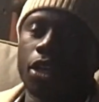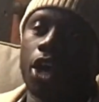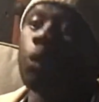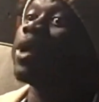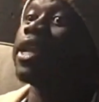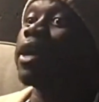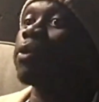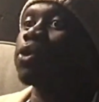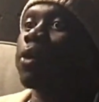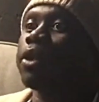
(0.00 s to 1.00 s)
are we in
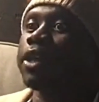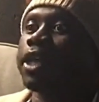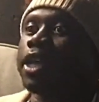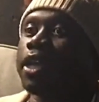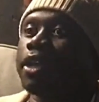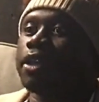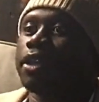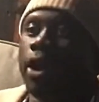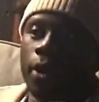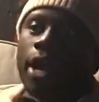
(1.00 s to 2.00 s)
Equatorial Guinea?
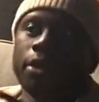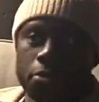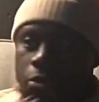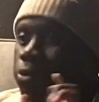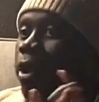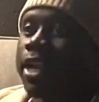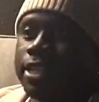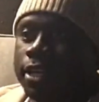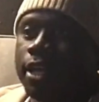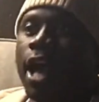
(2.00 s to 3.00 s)
Yeah. Now,
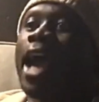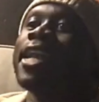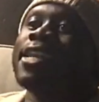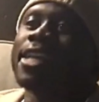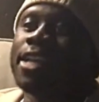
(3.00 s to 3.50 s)
granted, I